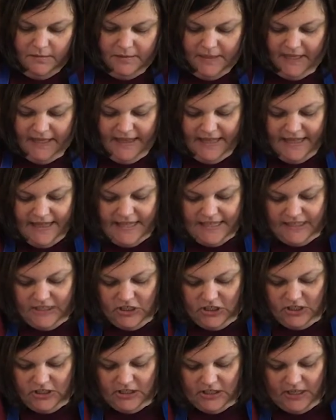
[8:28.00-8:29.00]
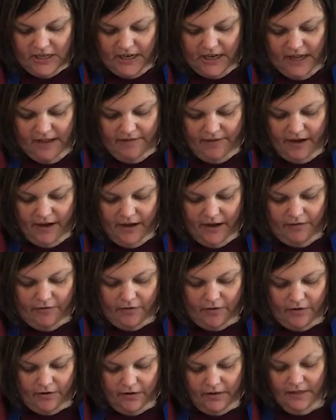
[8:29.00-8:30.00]
I think this just is going to give it
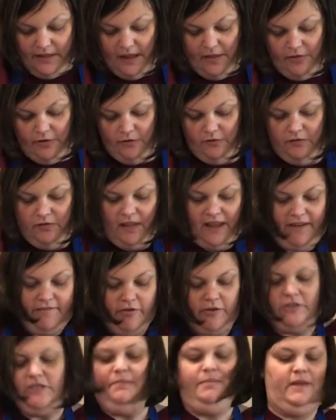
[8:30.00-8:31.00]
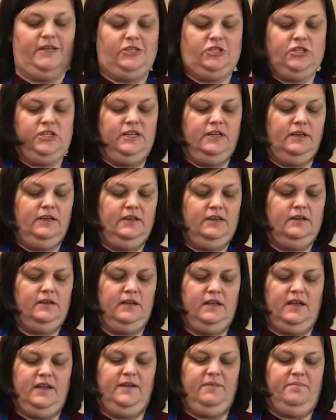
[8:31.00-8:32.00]
another flavor dimension.
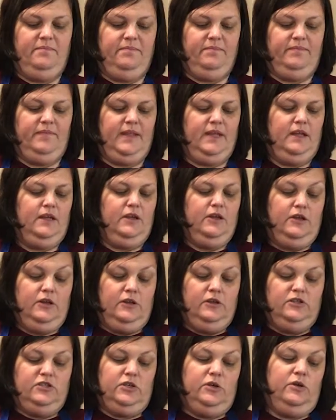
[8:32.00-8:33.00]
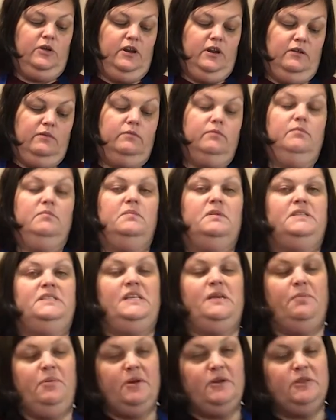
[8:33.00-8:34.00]
So, you know,
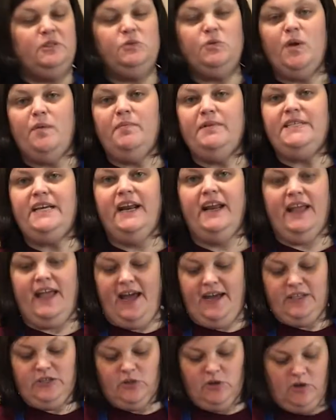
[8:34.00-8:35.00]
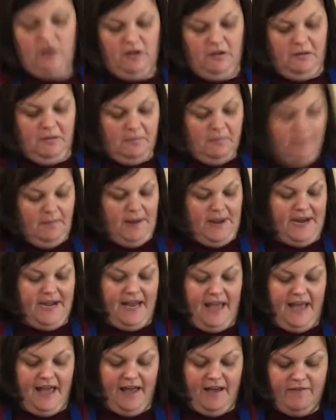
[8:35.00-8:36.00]
typical sweet potato casserole
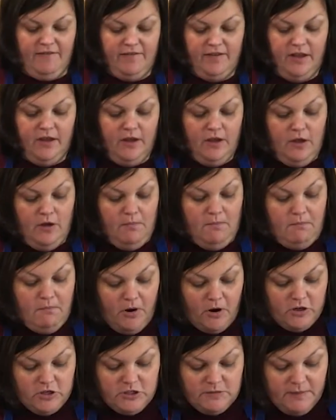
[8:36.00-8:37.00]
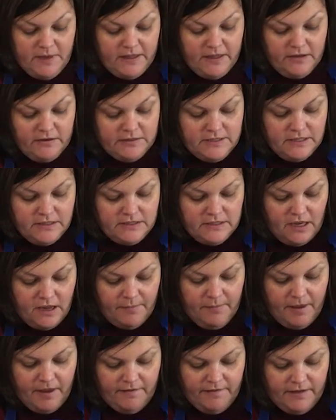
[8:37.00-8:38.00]
might have marshmallows on
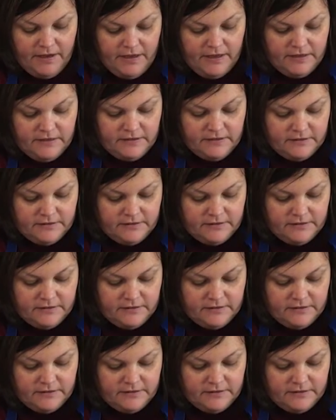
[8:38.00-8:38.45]
top of it.